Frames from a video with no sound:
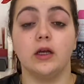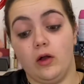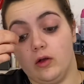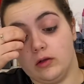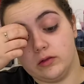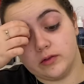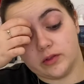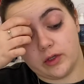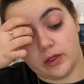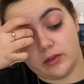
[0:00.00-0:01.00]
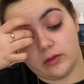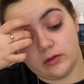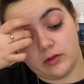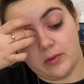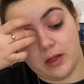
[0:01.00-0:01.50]
Oh, sorry.
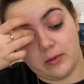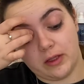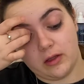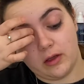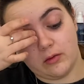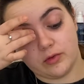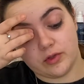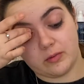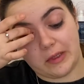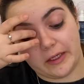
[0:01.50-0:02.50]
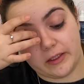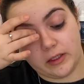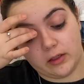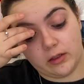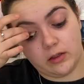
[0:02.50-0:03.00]
Don't mind me. I'm just blind
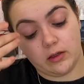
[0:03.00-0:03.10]
here.